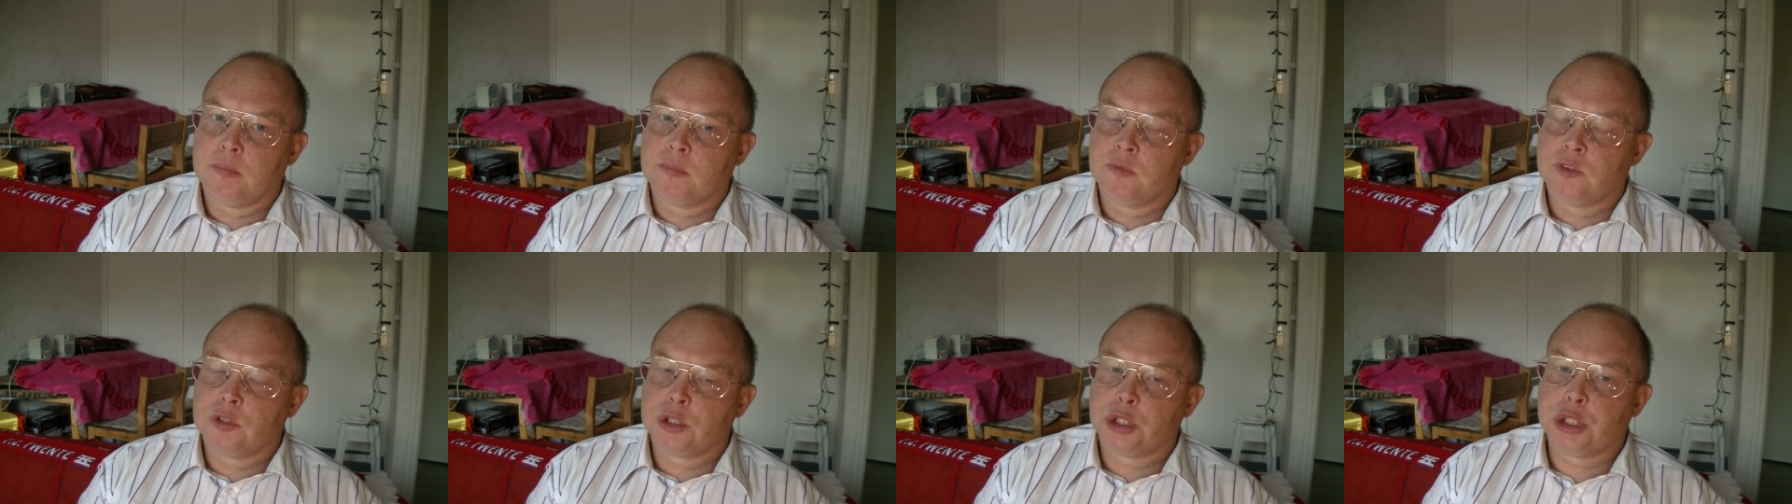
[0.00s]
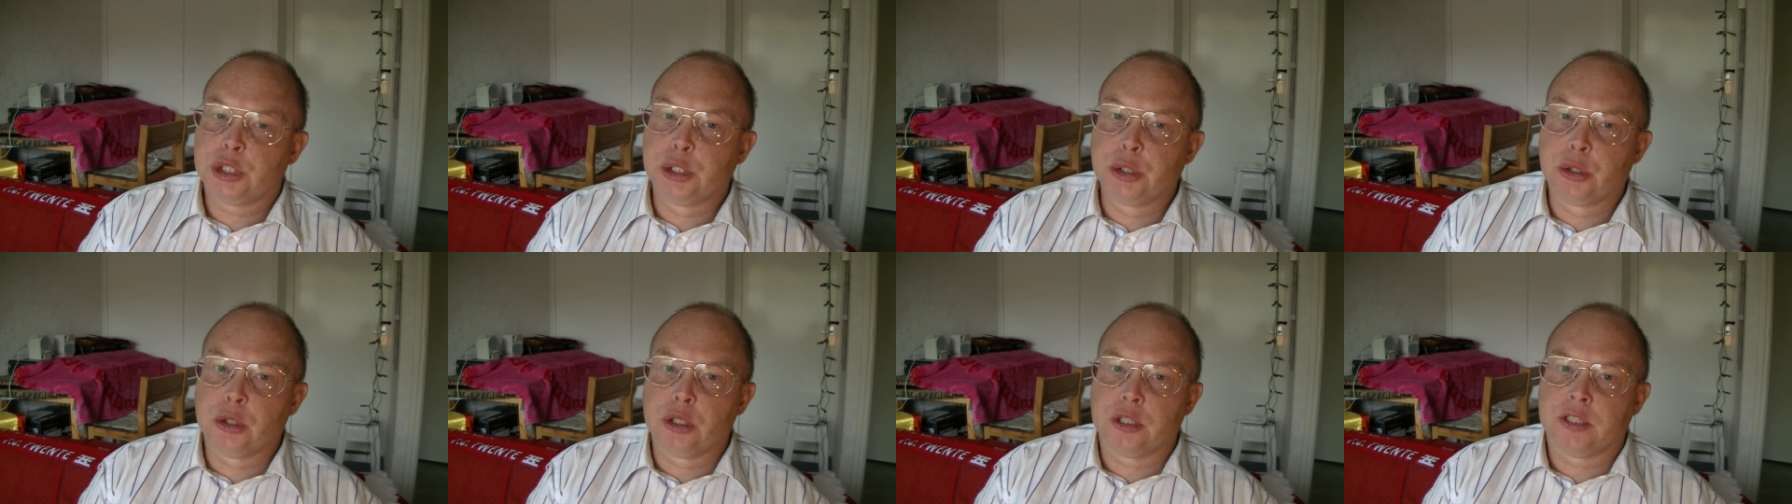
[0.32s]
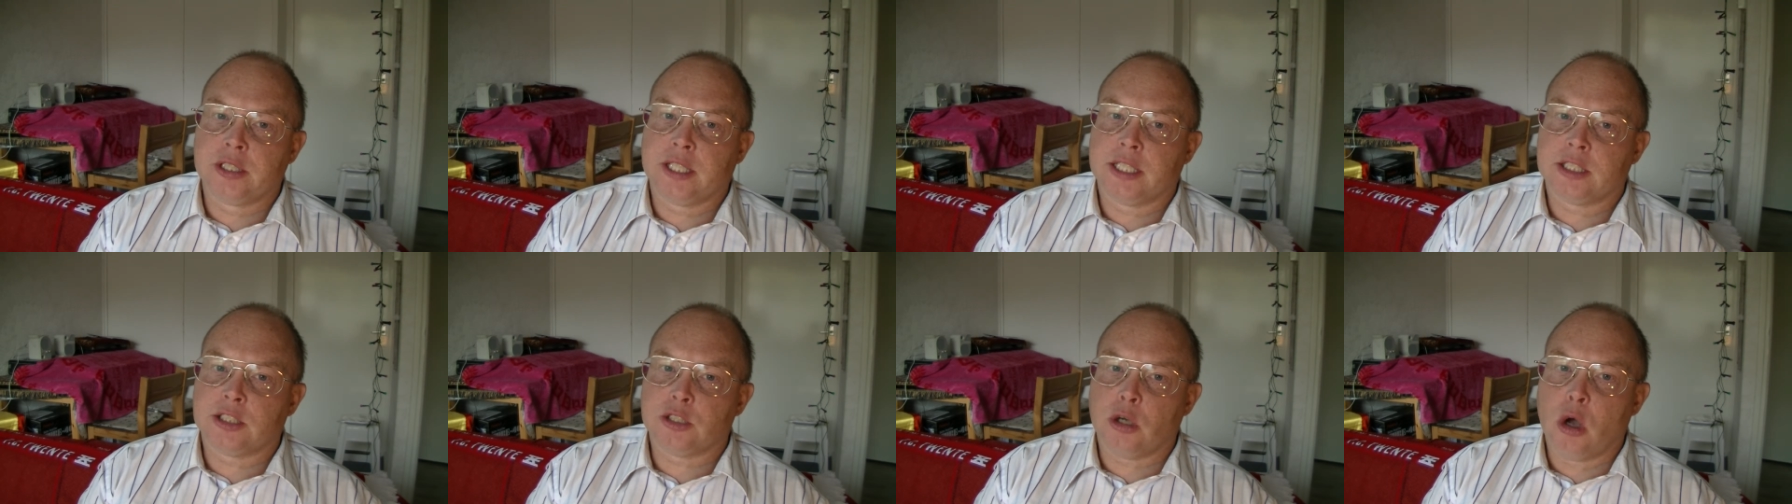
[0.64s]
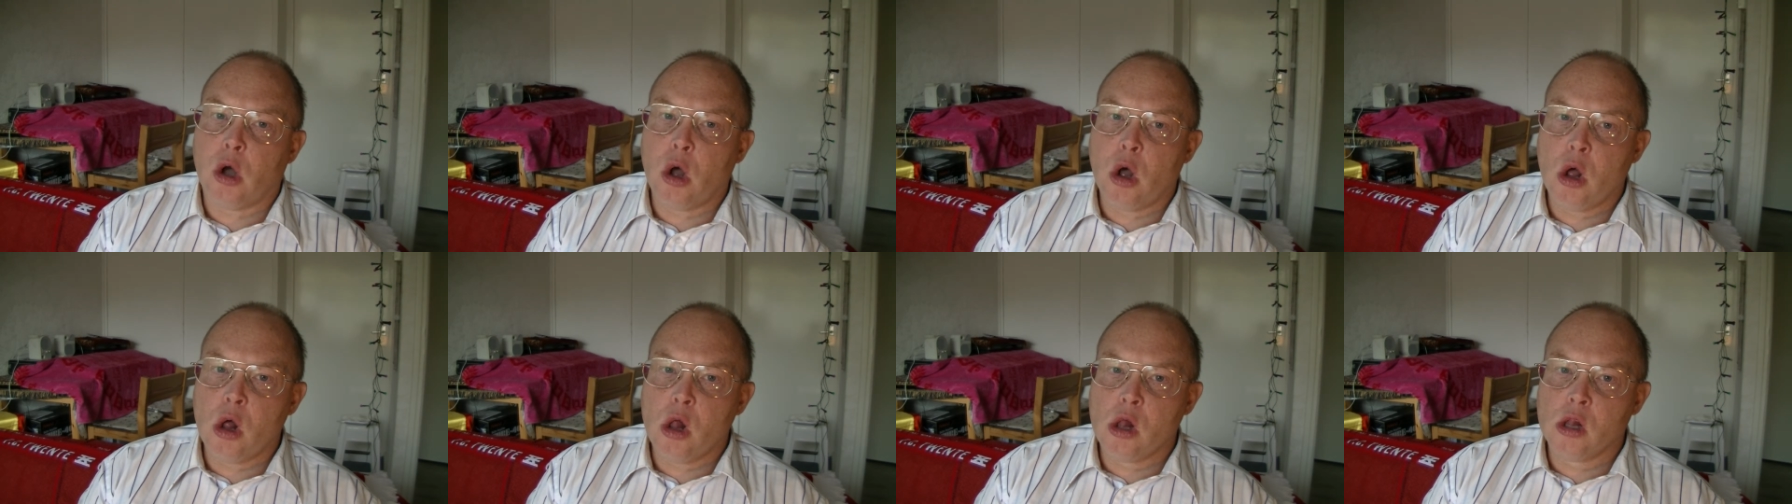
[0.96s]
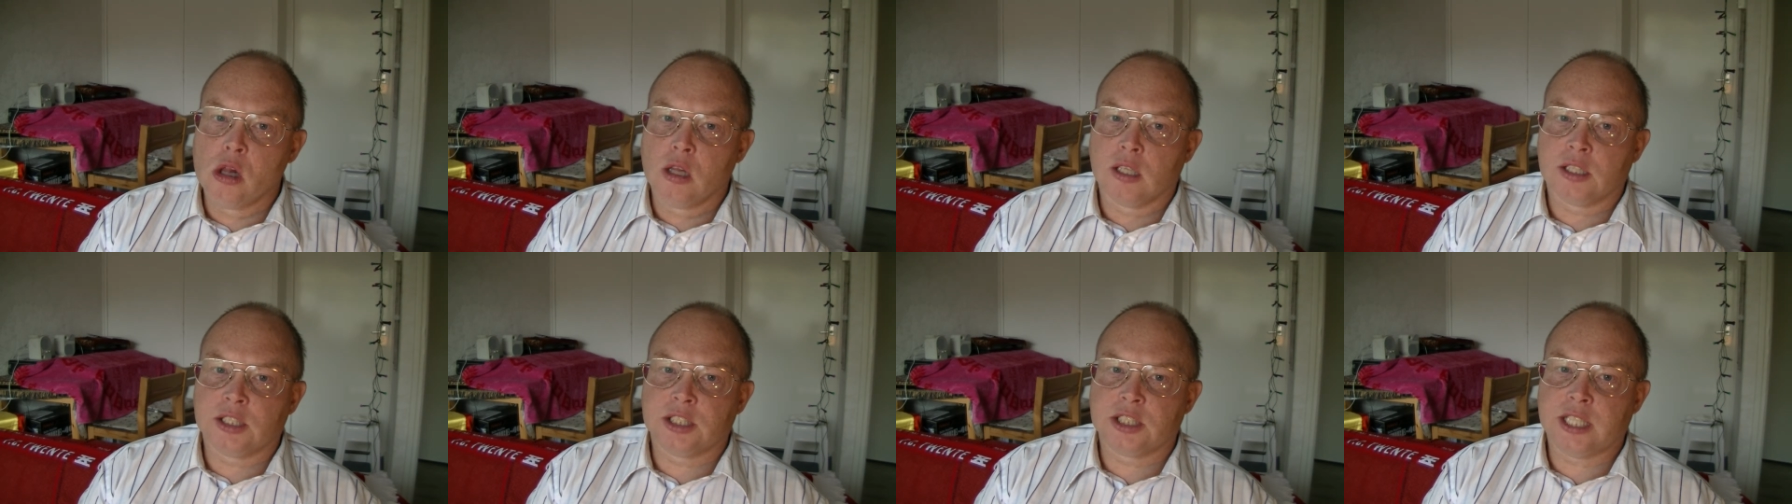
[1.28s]
sure that
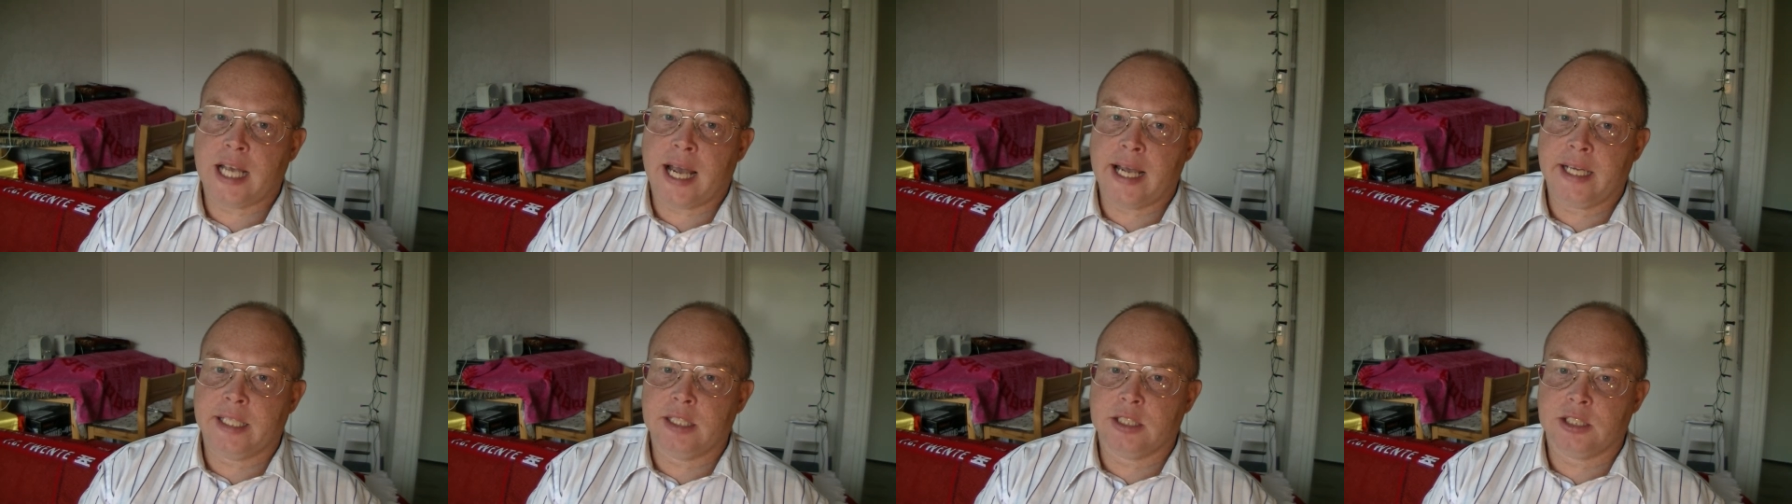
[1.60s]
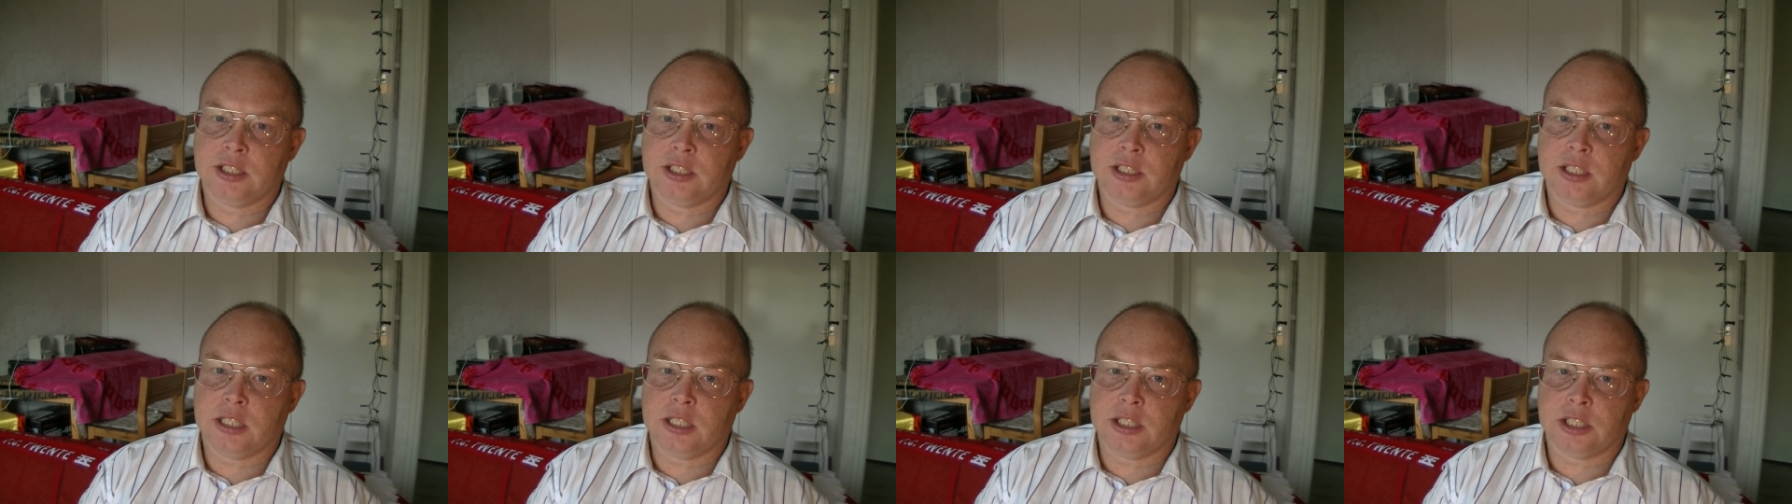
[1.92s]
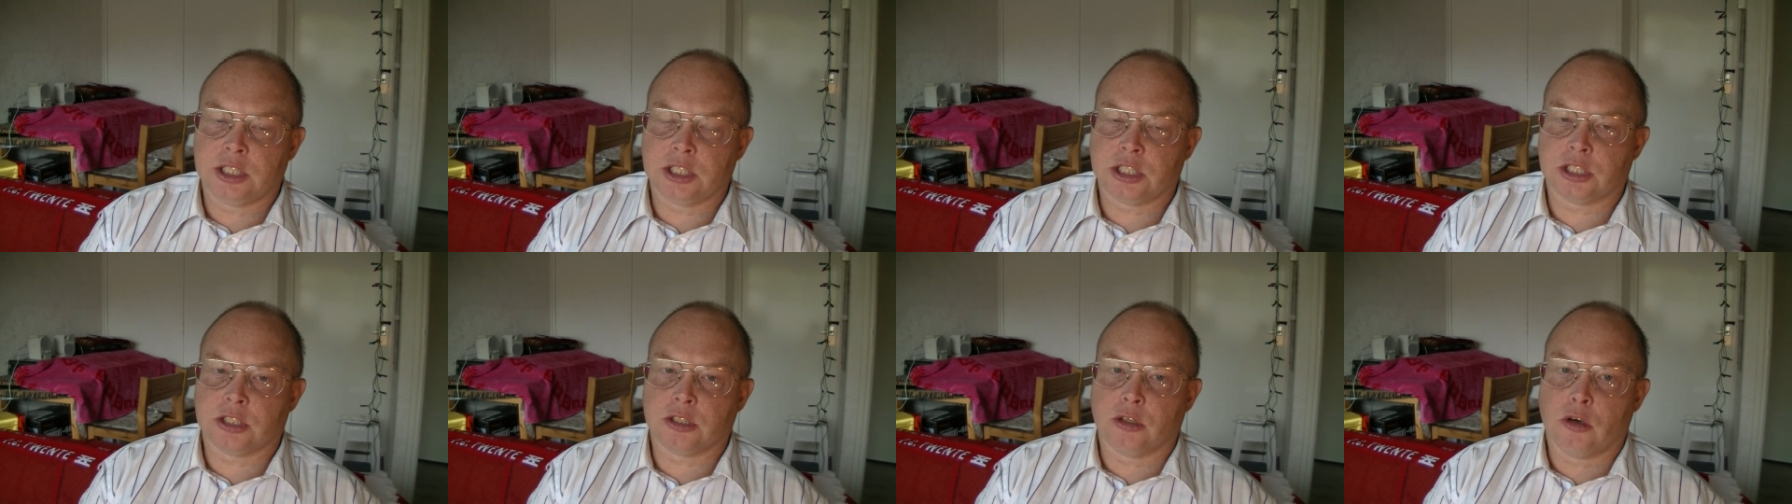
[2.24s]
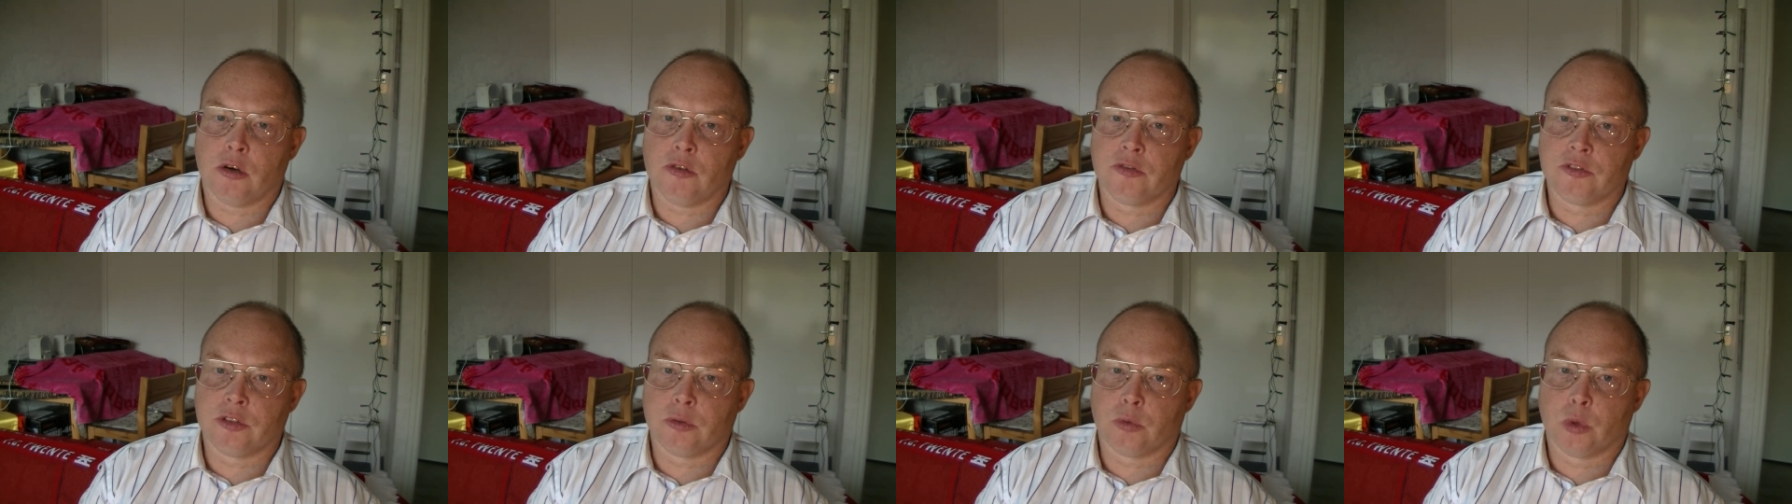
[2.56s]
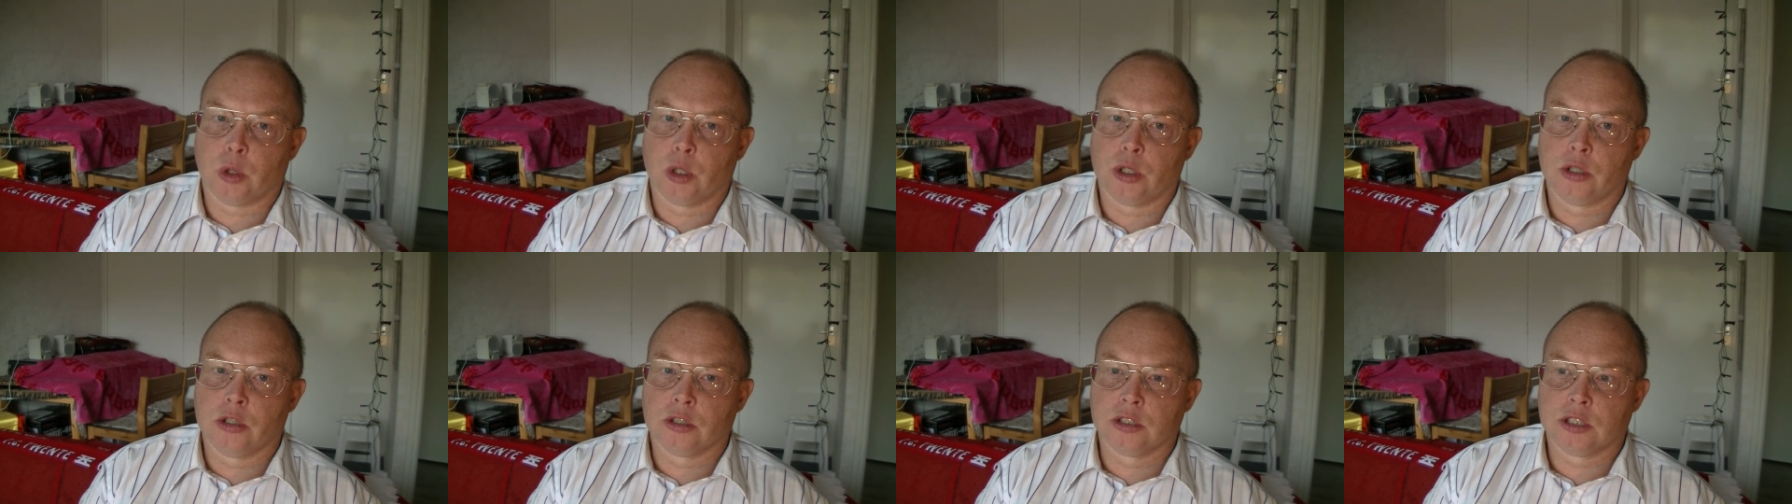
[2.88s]
all scientists of the
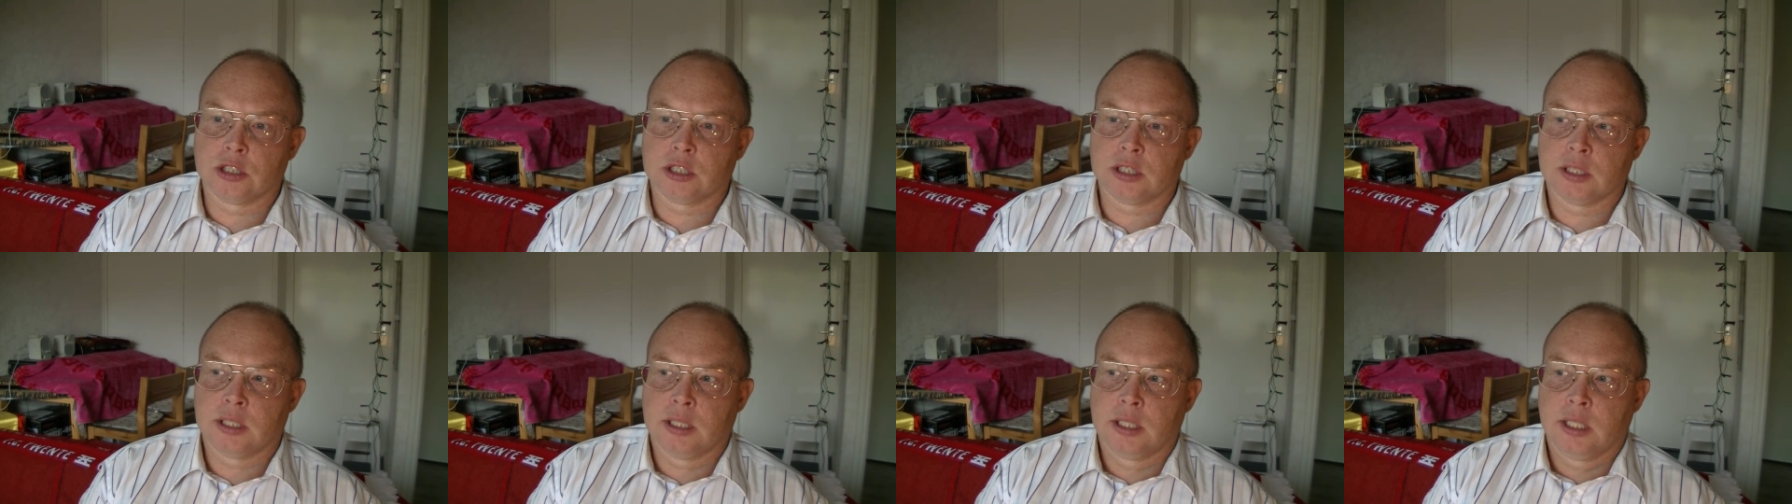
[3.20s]
world